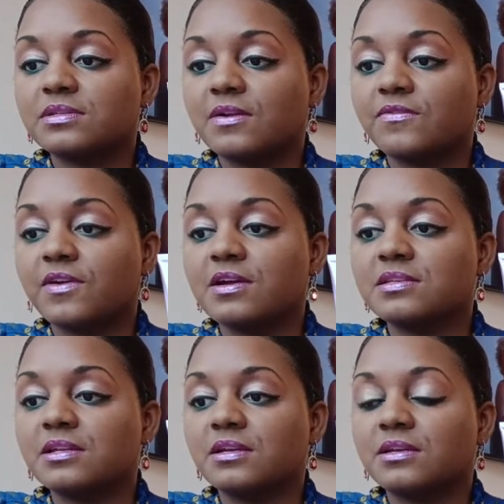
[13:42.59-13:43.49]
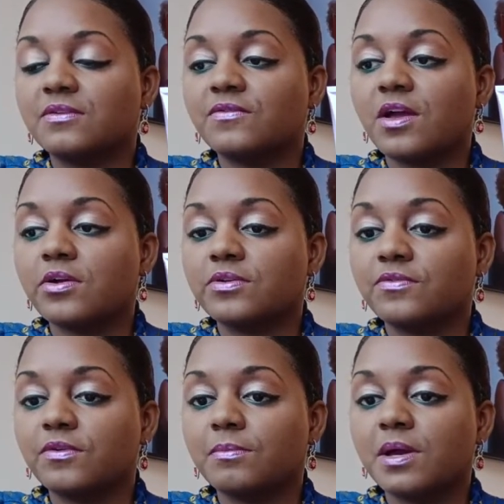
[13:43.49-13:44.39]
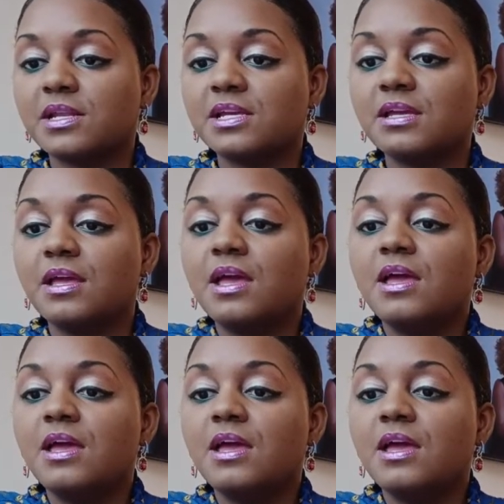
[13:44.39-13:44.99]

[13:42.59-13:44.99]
They find it a good value for money.